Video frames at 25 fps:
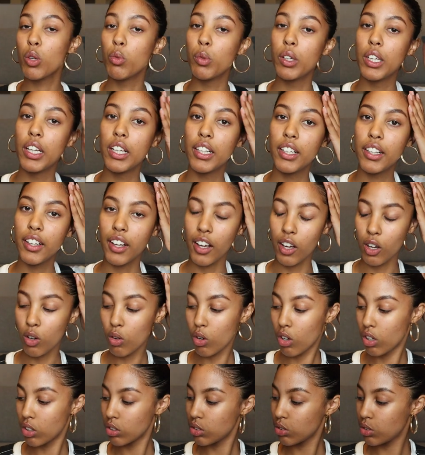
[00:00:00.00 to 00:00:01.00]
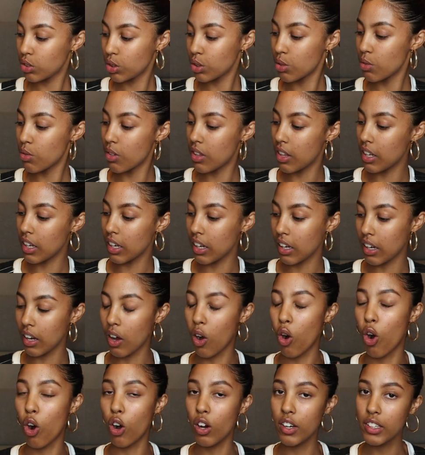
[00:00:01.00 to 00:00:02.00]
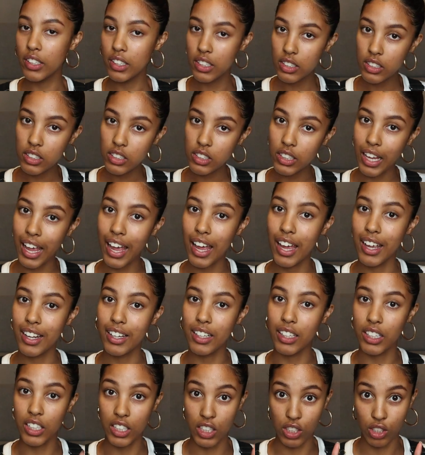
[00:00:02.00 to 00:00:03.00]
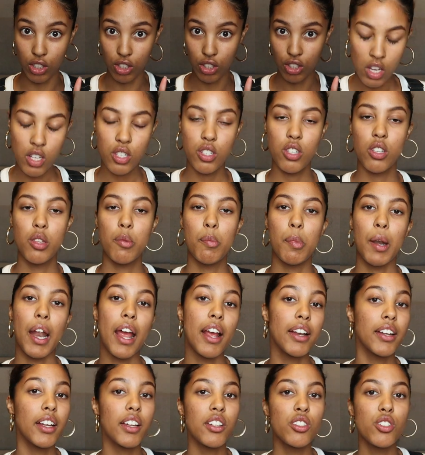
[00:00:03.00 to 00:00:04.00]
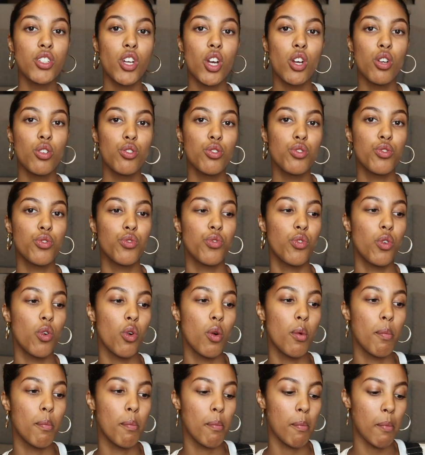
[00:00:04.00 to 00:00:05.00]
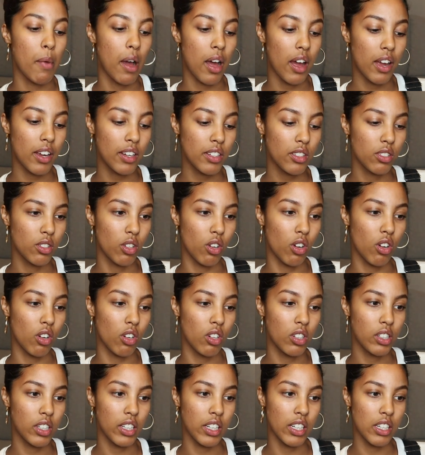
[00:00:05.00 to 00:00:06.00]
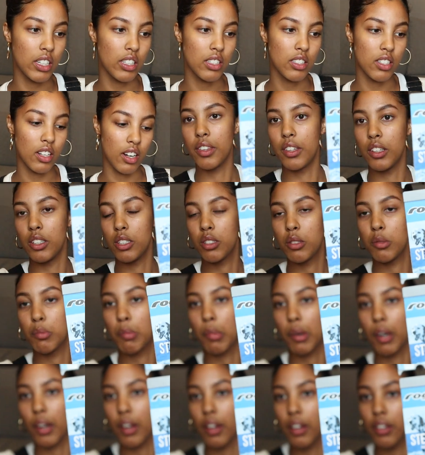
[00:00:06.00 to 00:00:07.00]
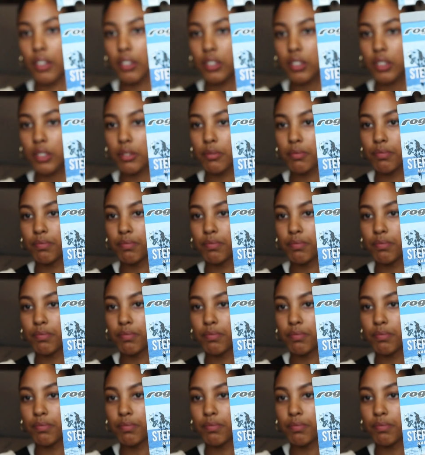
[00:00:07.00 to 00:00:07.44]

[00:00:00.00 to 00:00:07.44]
We're gonna go on to the harness and leash. So the brand I chose for my dog is this brand,